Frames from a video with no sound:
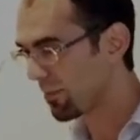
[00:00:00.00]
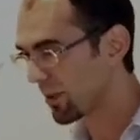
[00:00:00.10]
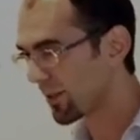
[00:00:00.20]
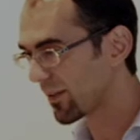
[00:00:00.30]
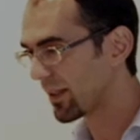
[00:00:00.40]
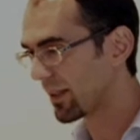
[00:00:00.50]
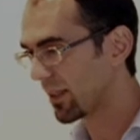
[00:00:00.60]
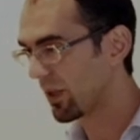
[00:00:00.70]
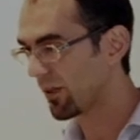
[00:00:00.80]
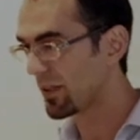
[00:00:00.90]
people are
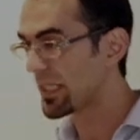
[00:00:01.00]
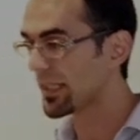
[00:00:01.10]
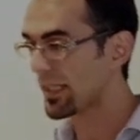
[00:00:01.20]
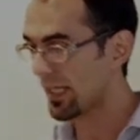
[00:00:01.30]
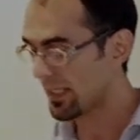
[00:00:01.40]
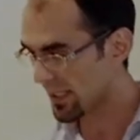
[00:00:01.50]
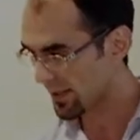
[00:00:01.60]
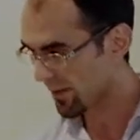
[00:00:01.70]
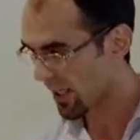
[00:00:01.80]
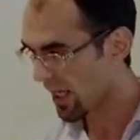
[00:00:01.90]
thinking about these
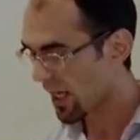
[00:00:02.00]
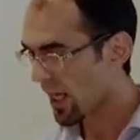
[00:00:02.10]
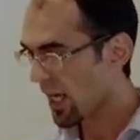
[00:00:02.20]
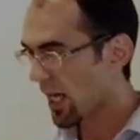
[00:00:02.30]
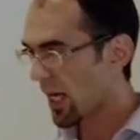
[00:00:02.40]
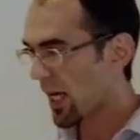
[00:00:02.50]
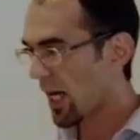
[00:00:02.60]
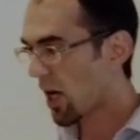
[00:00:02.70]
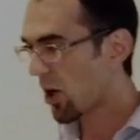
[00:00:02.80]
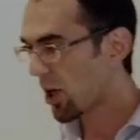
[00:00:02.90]
days
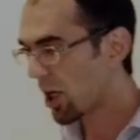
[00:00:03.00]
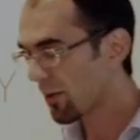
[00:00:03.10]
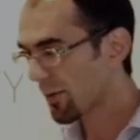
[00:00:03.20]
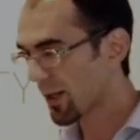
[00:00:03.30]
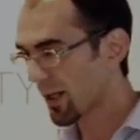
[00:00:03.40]
are